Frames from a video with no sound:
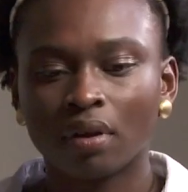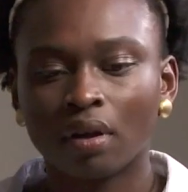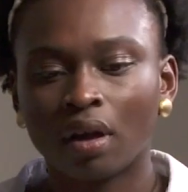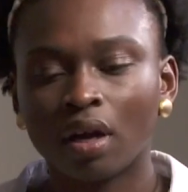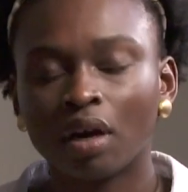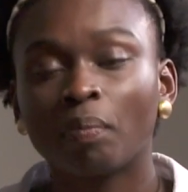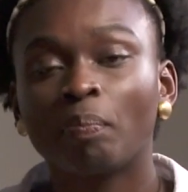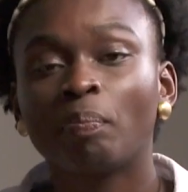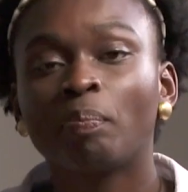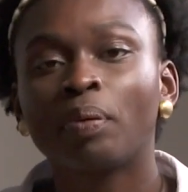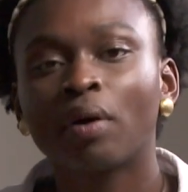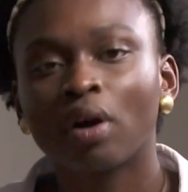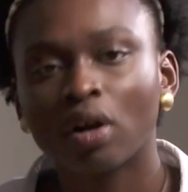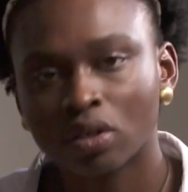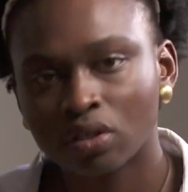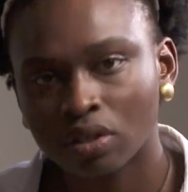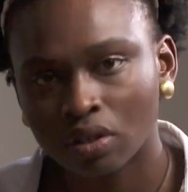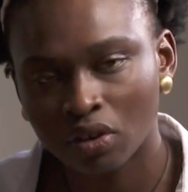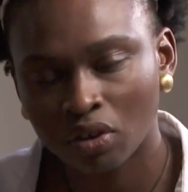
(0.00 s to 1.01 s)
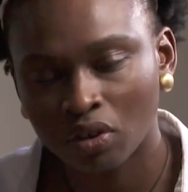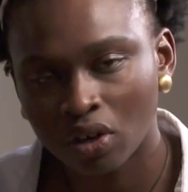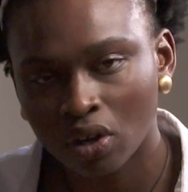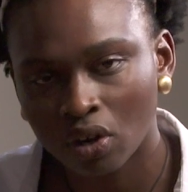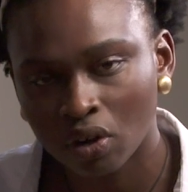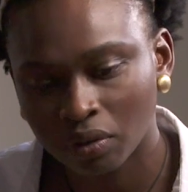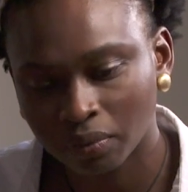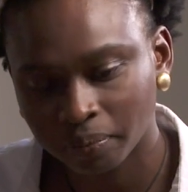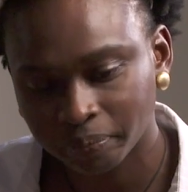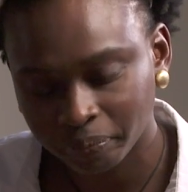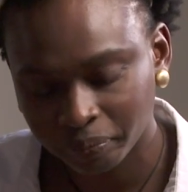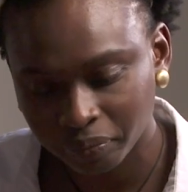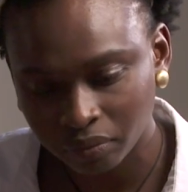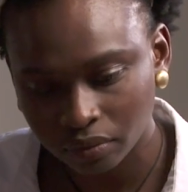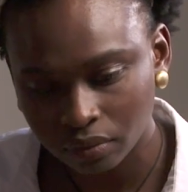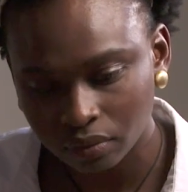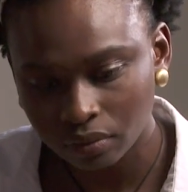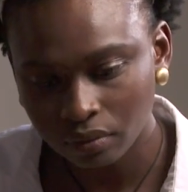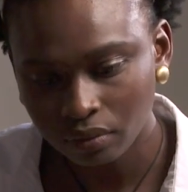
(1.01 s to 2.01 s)
On a personal note,
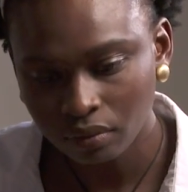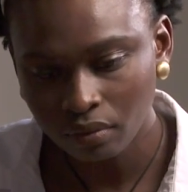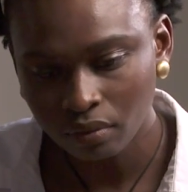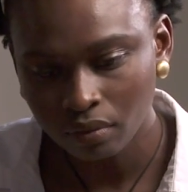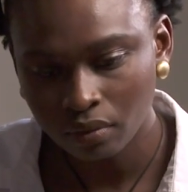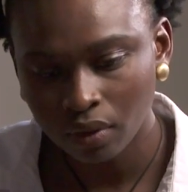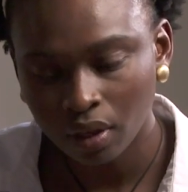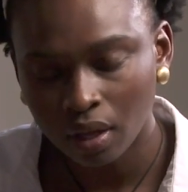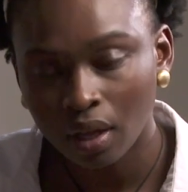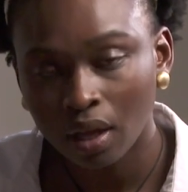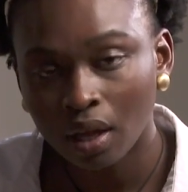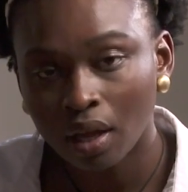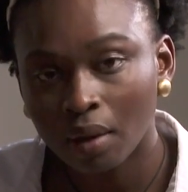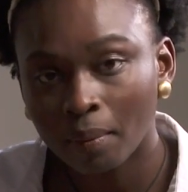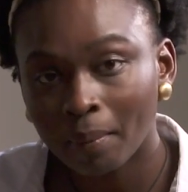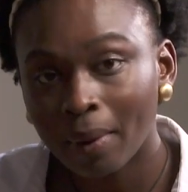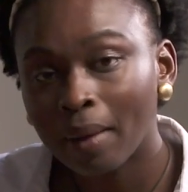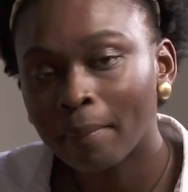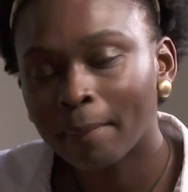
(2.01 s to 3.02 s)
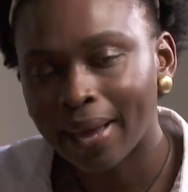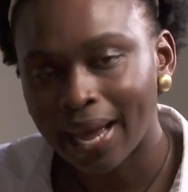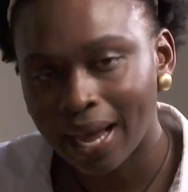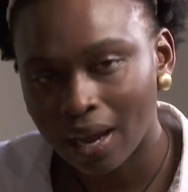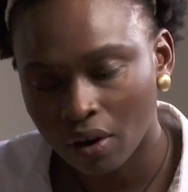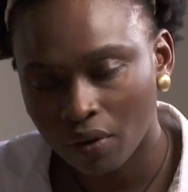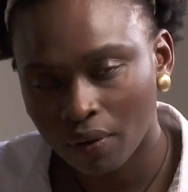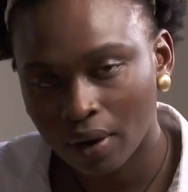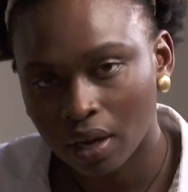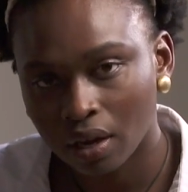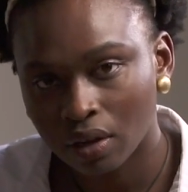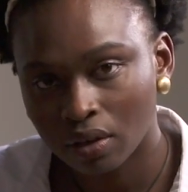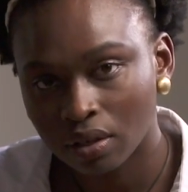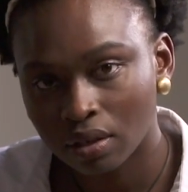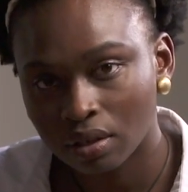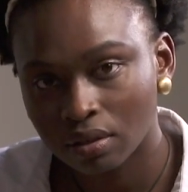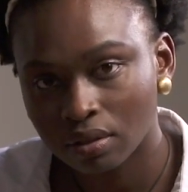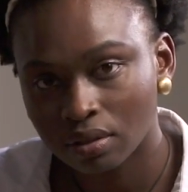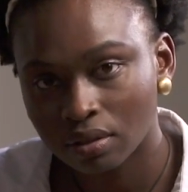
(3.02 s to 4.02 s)
my background
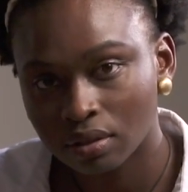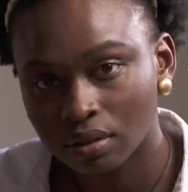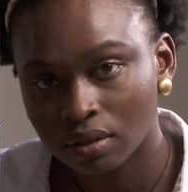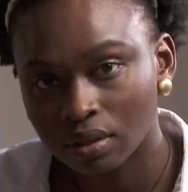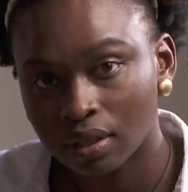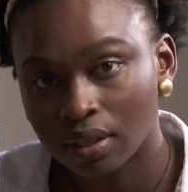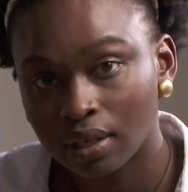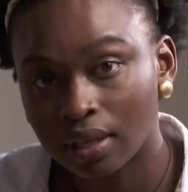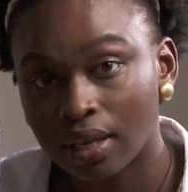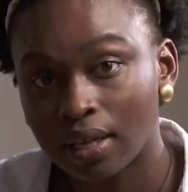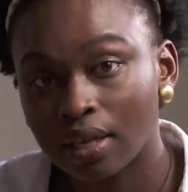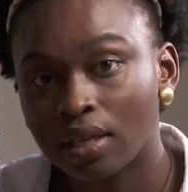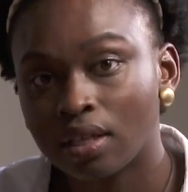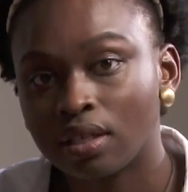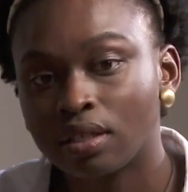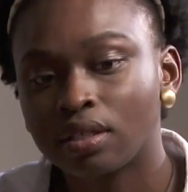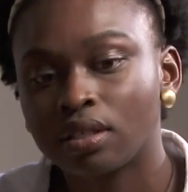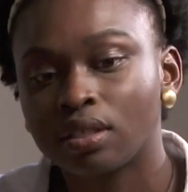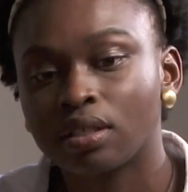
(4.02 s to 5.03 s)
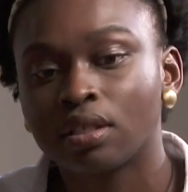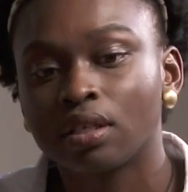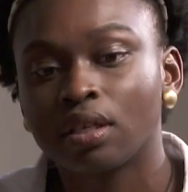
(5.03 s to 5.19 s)
is